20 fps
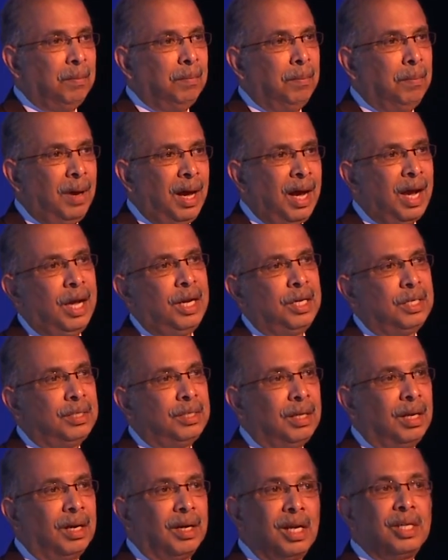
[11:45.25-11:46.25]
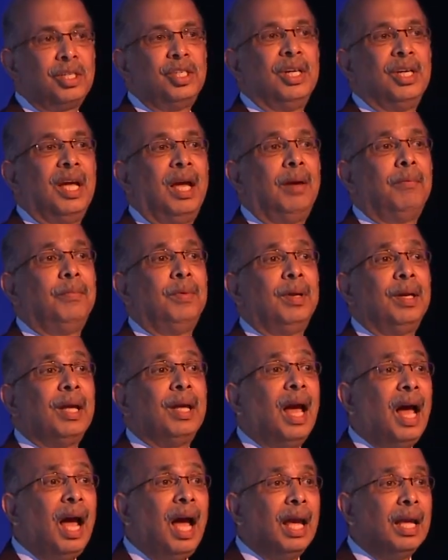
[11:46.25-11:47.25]
markets rushing up very
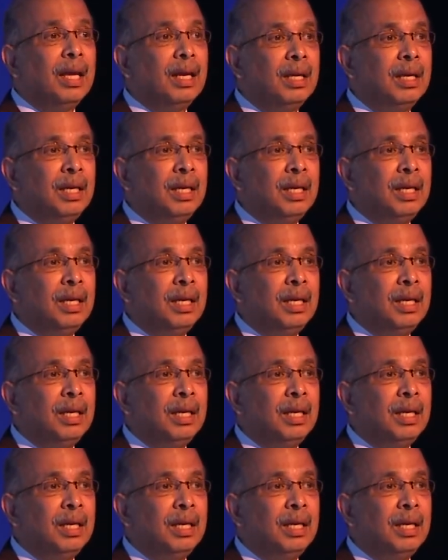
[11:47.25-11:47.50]
high.